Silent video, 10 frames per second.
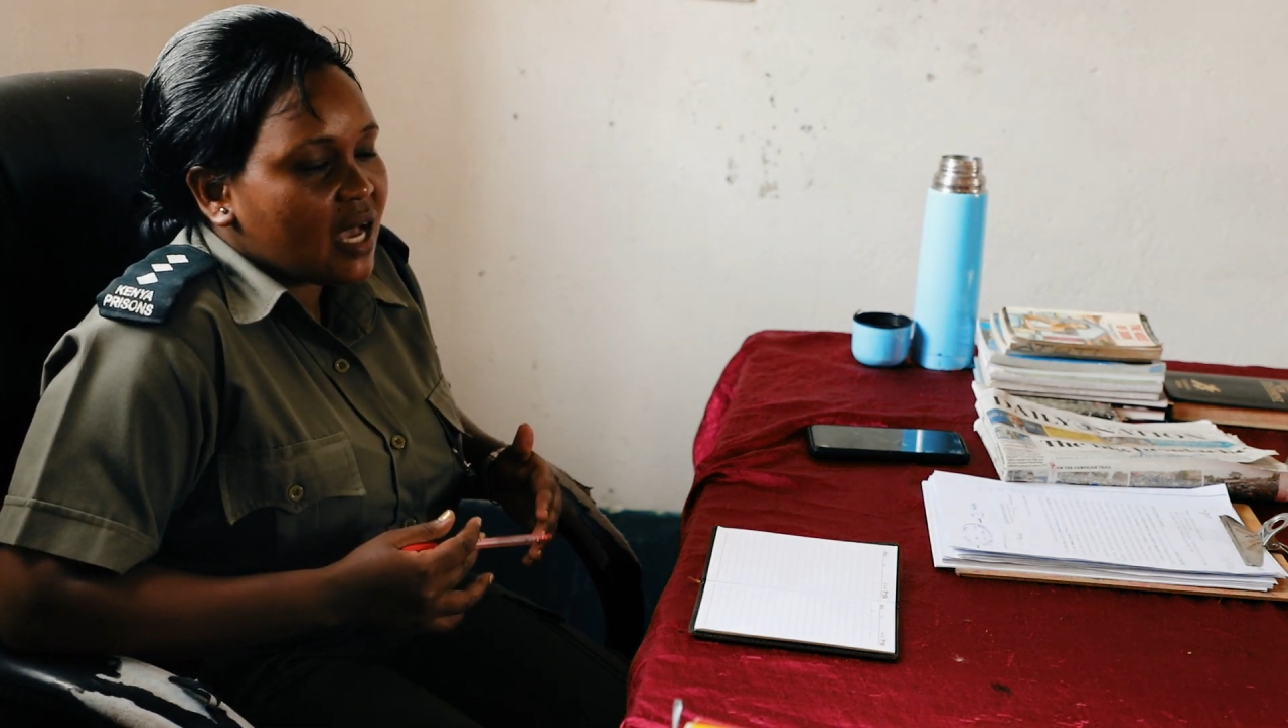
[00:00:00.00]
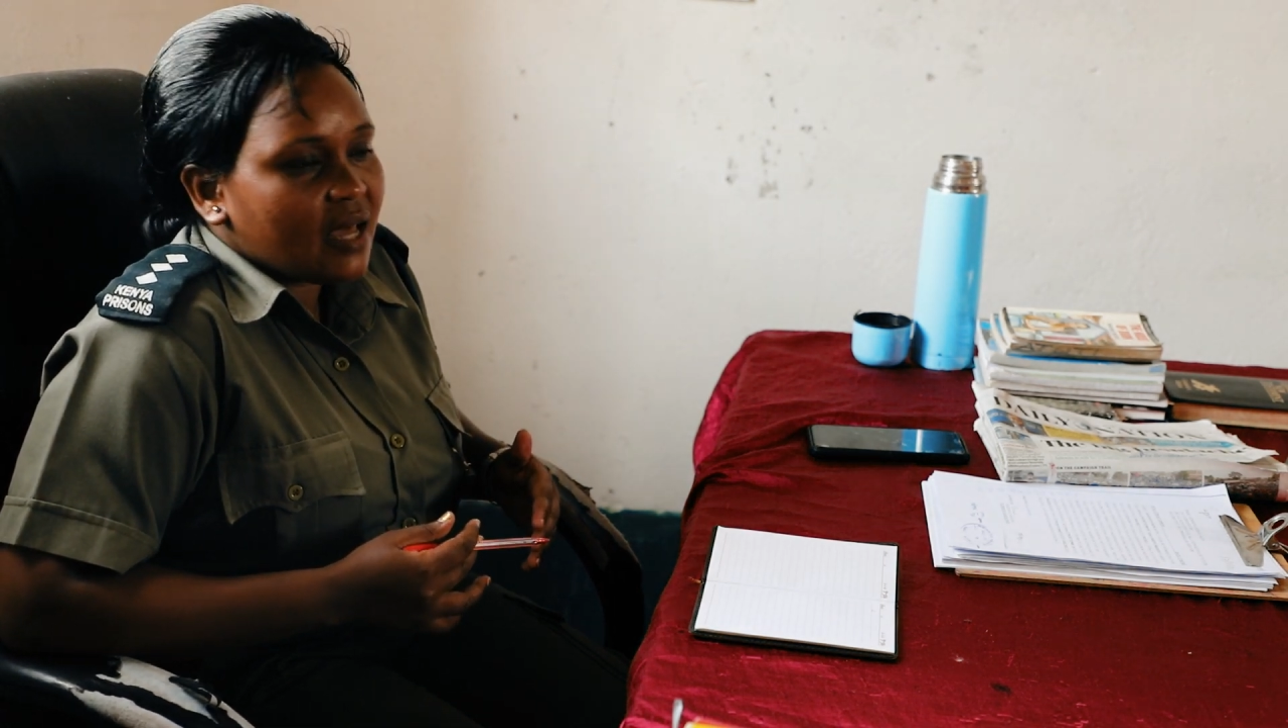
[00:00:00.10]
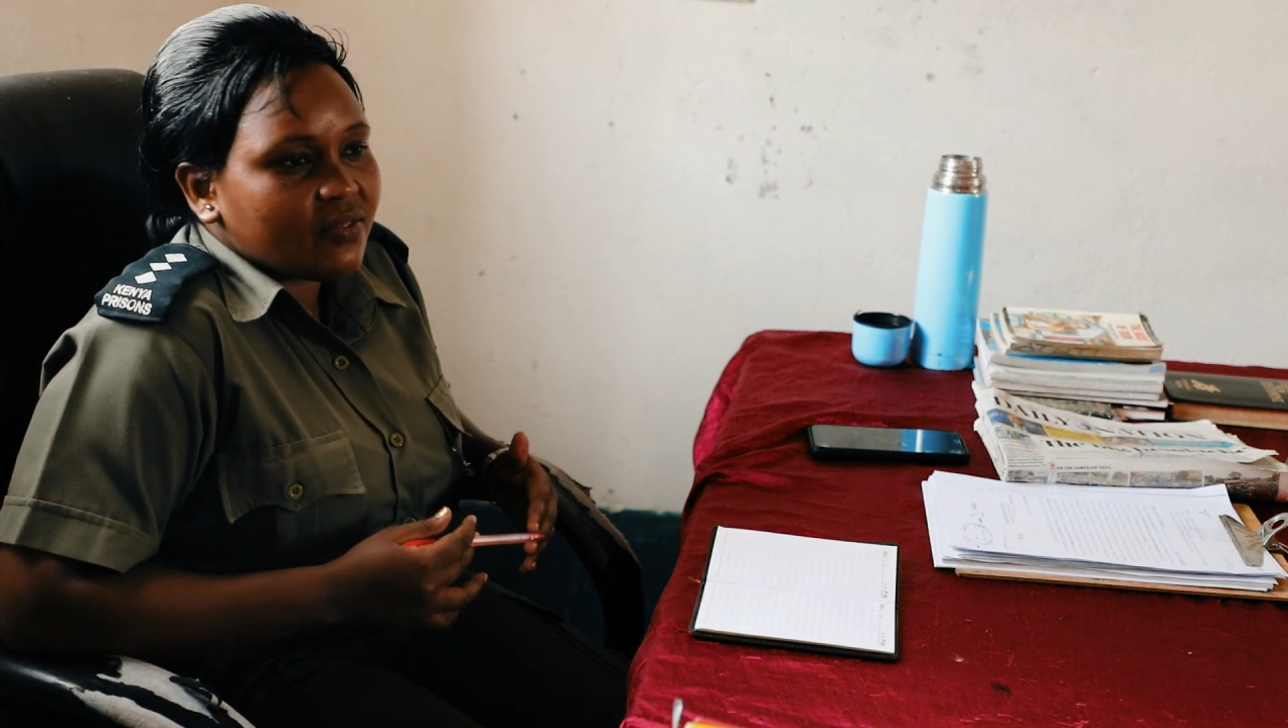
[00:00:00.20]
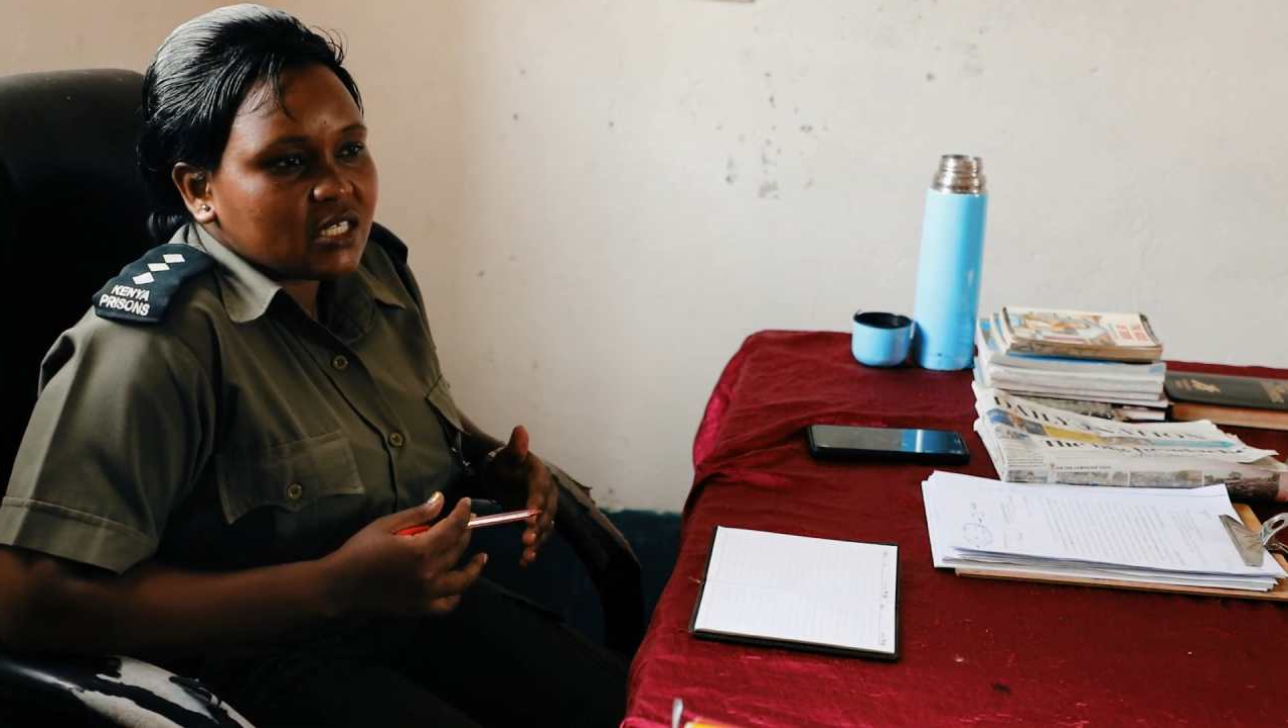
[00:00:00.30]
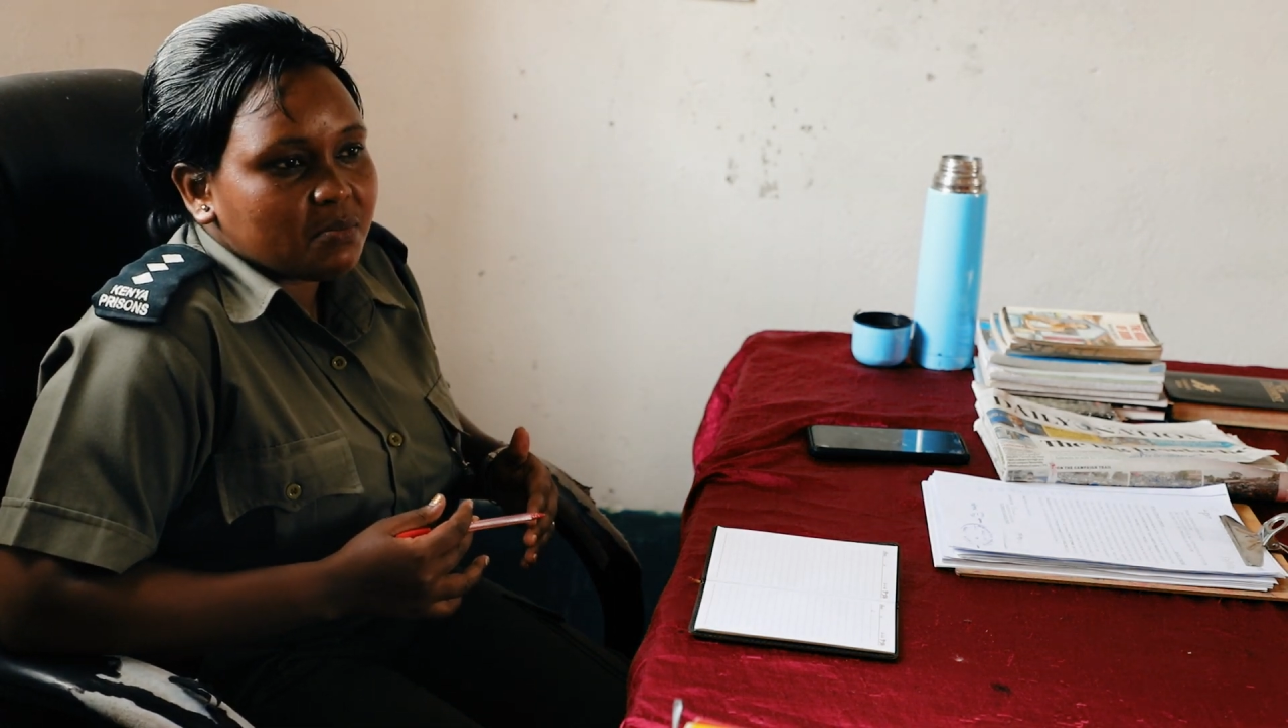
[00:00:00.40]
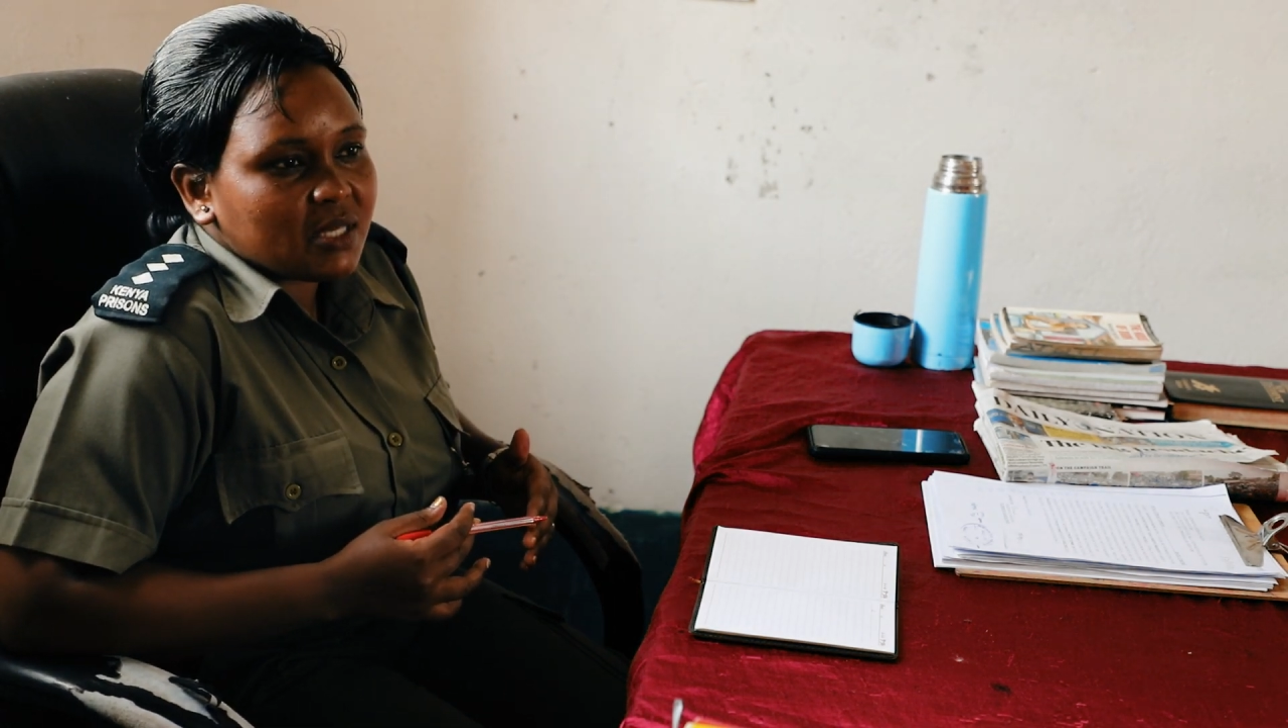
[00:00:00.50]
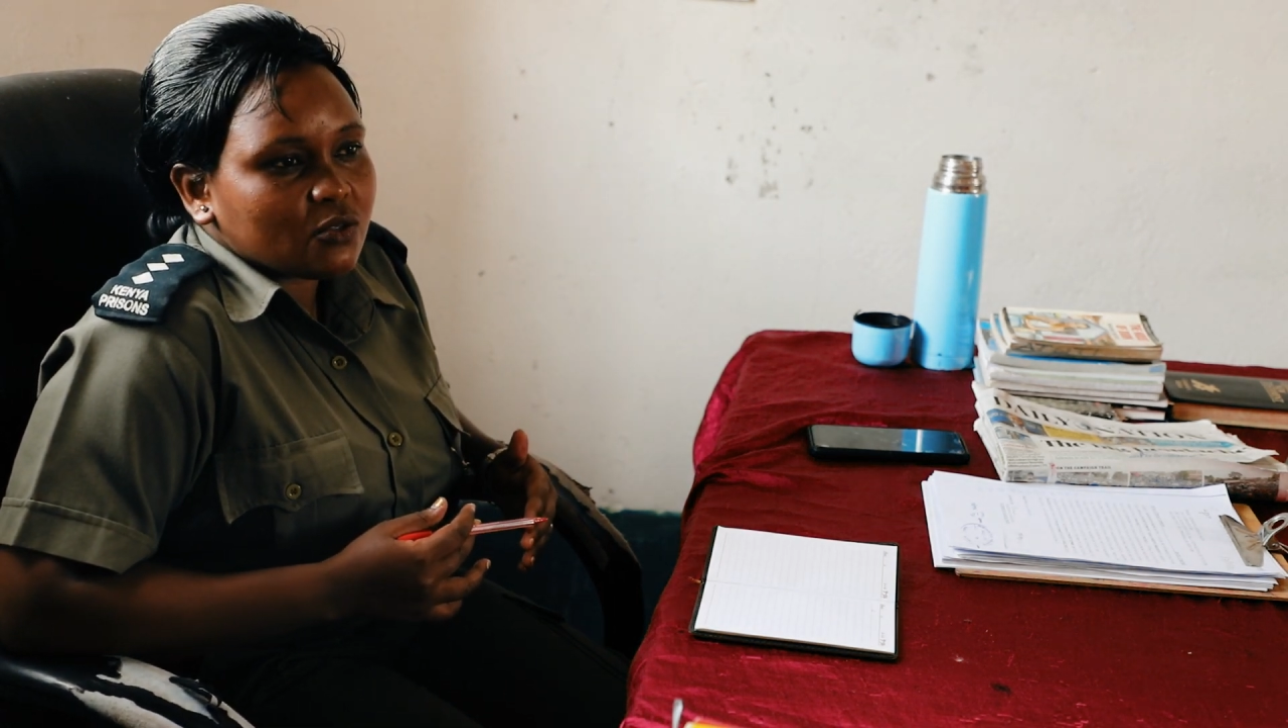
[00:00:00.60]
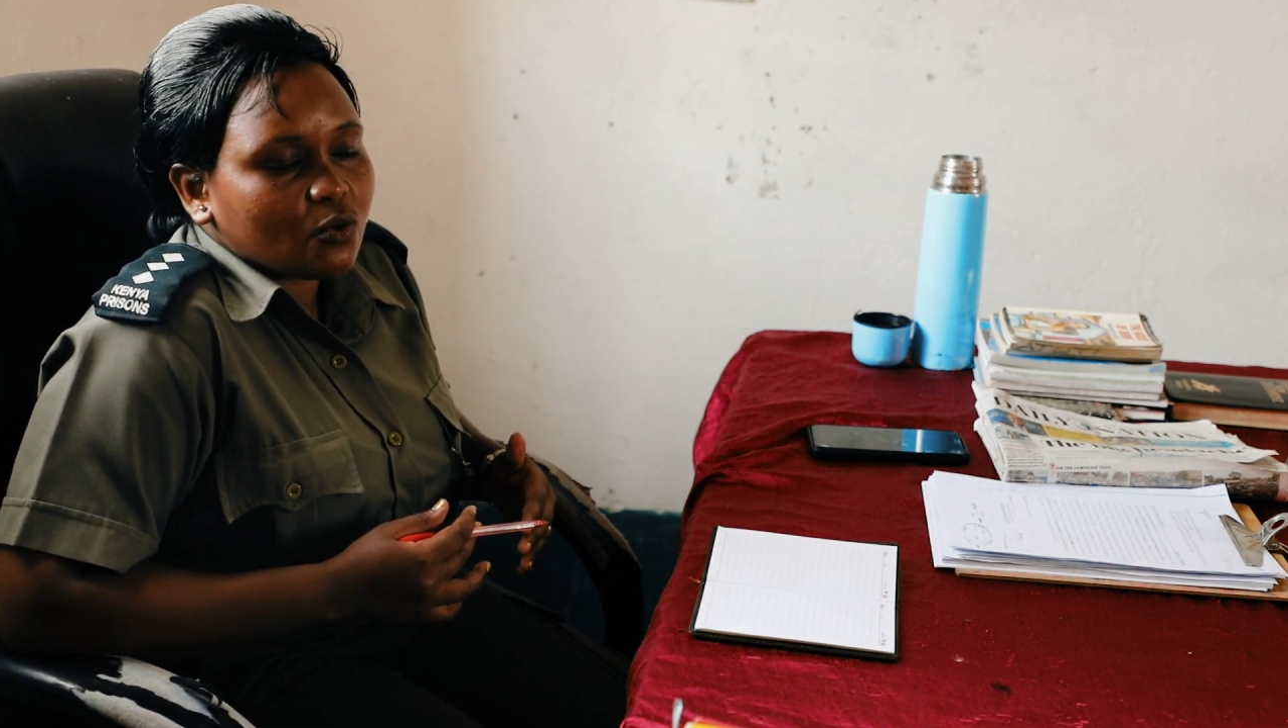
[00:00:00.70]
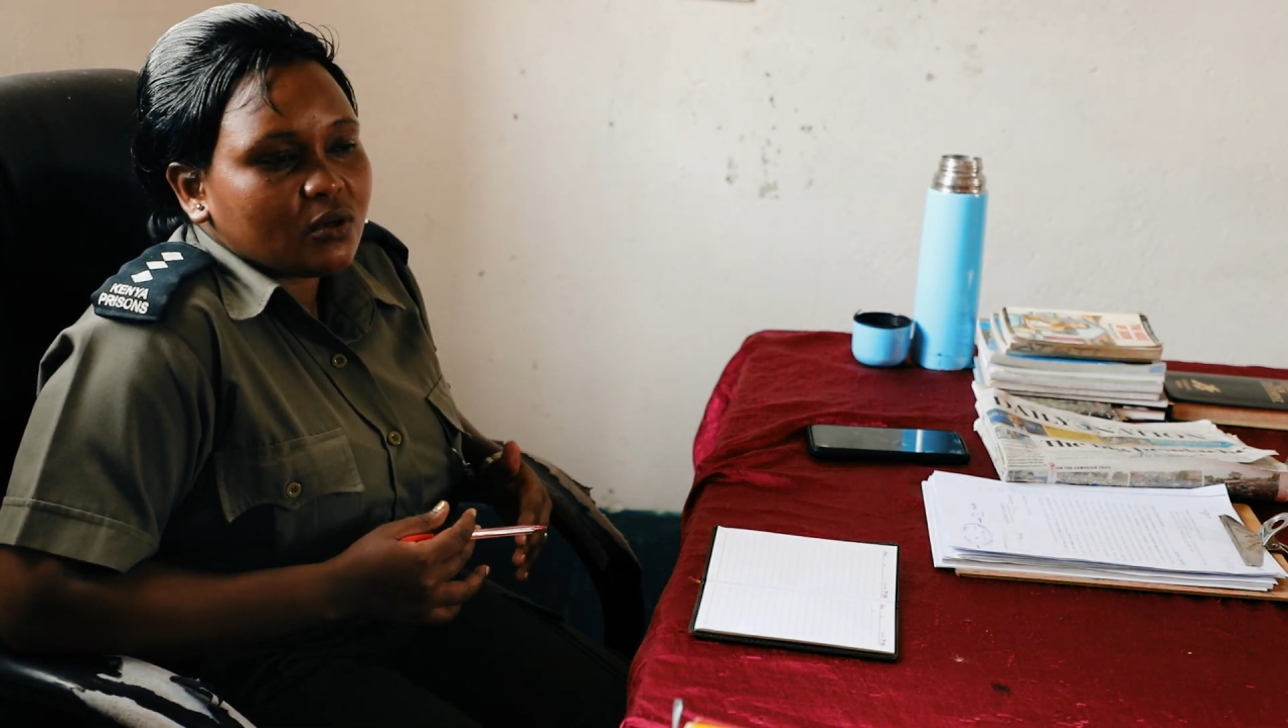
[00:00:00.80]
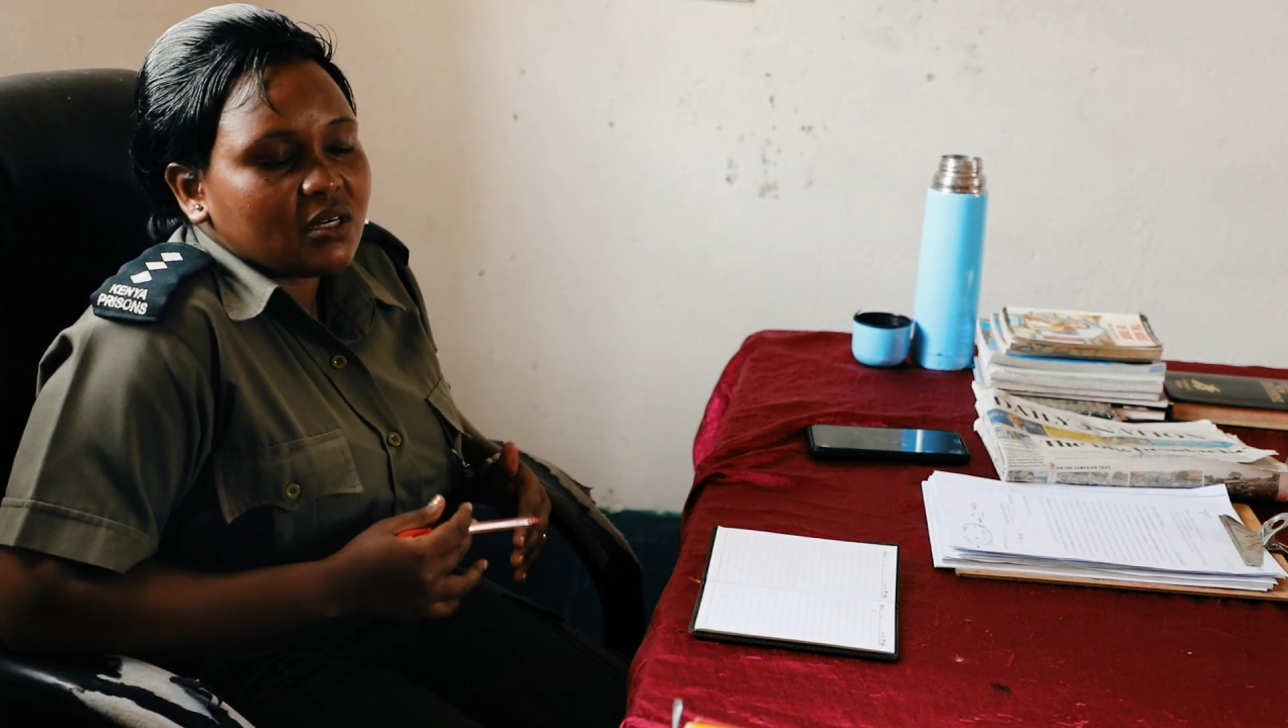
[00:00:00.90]
and this
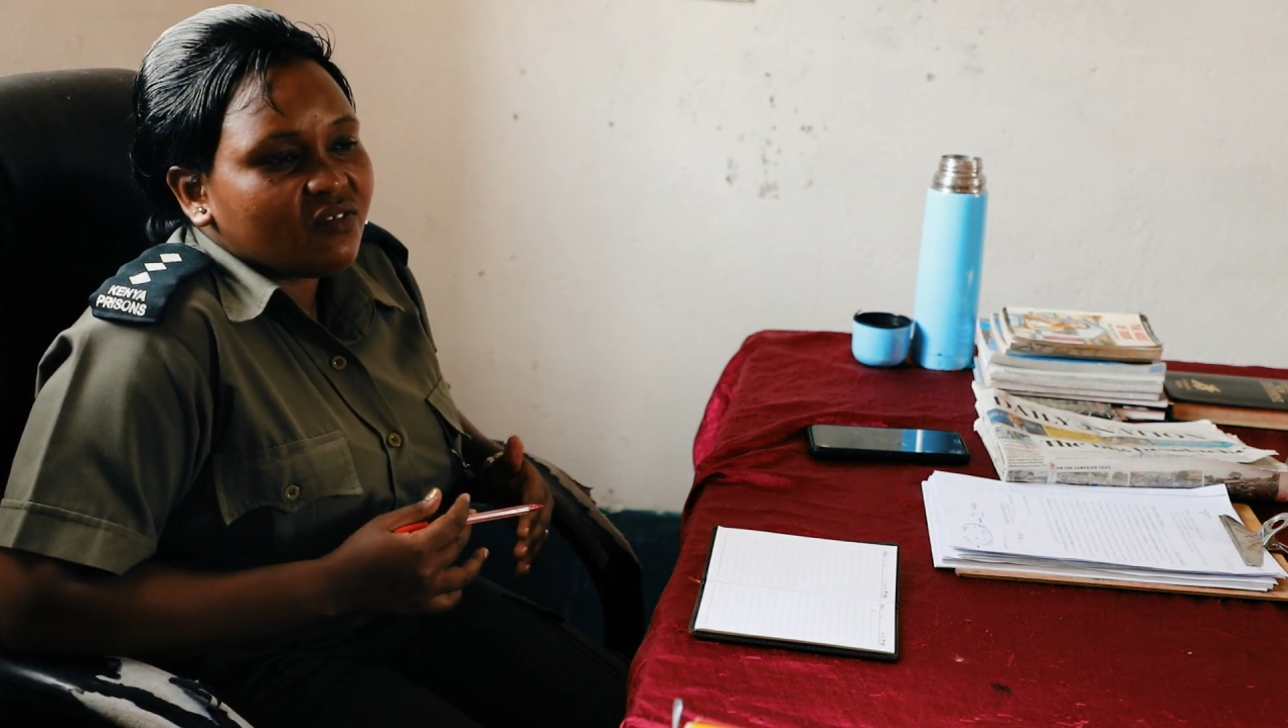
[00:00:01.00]
person